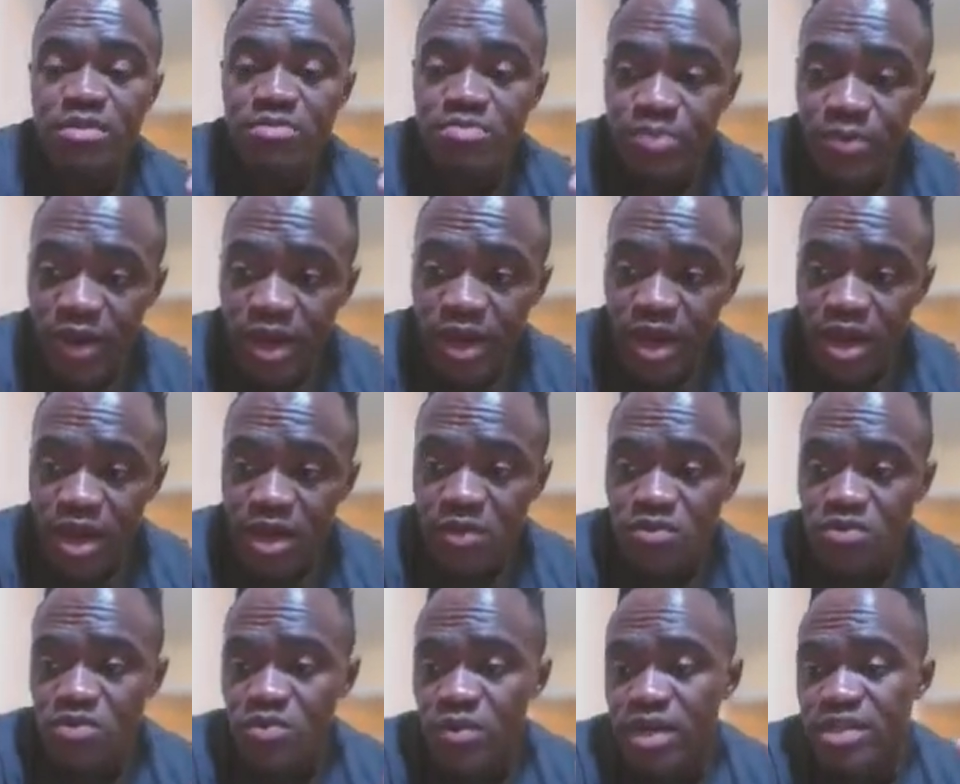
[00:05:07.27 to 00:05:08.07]

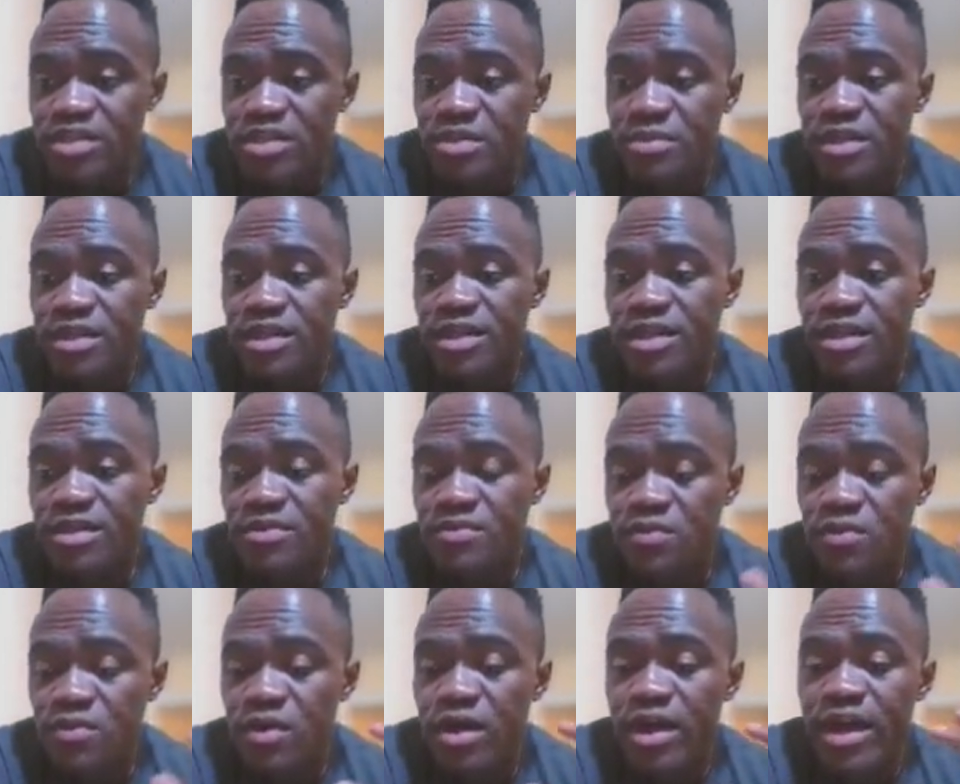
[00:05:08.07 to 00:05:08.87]
browse, where I typically
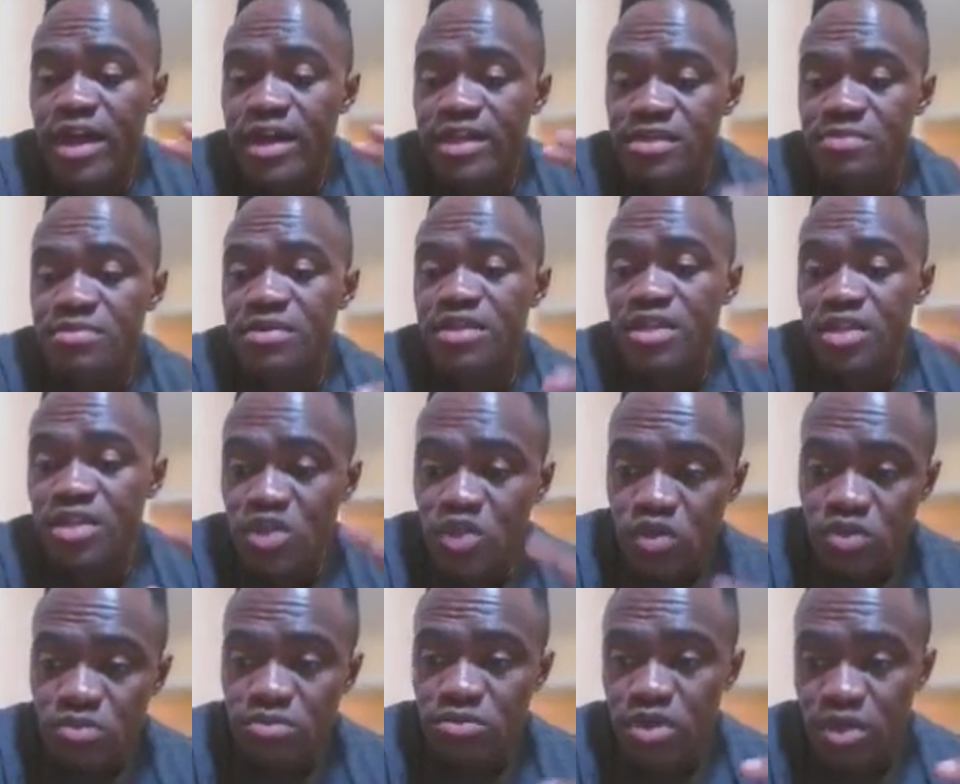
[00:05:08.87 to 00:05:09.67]
where I typically
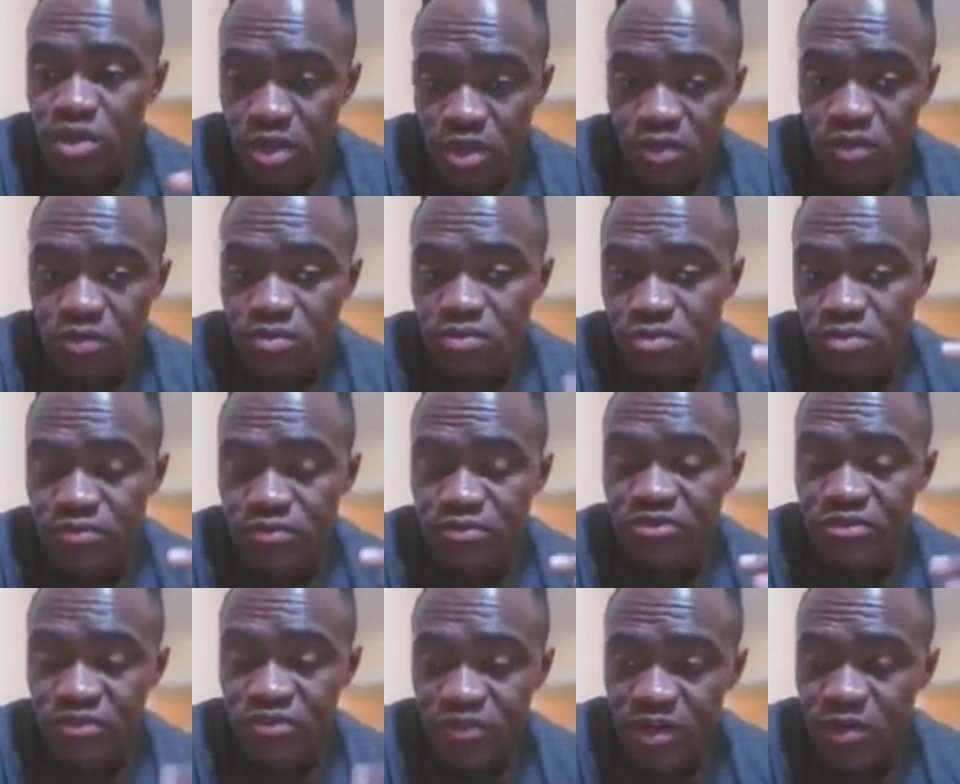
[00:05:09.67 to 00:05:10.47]
you know
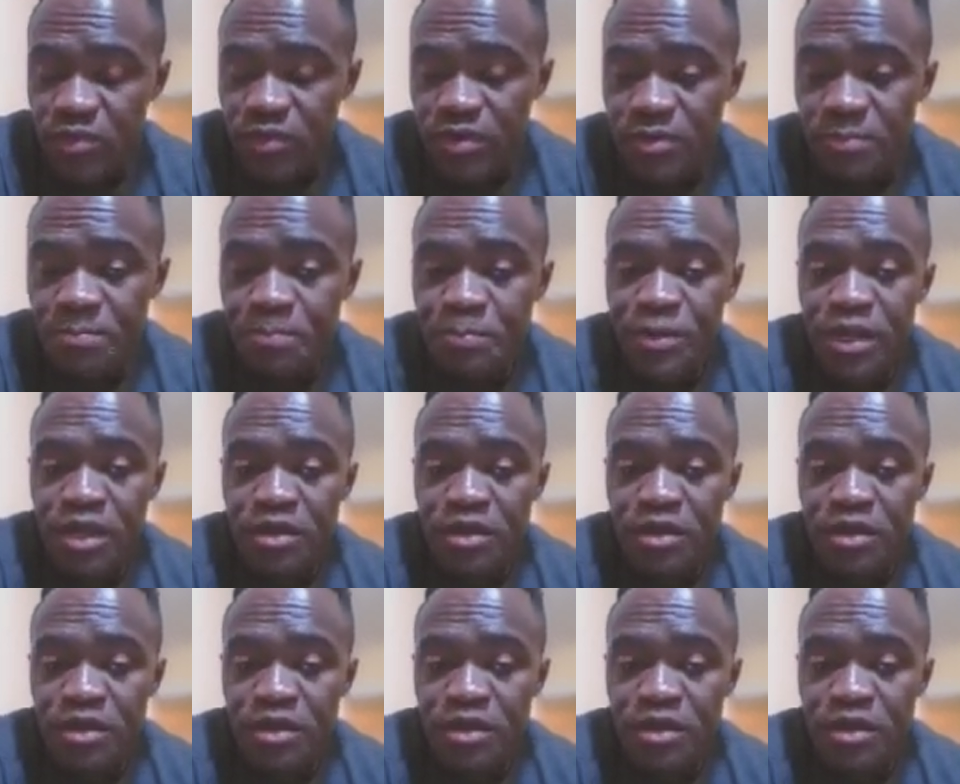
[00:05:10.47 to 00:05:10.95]
frequent.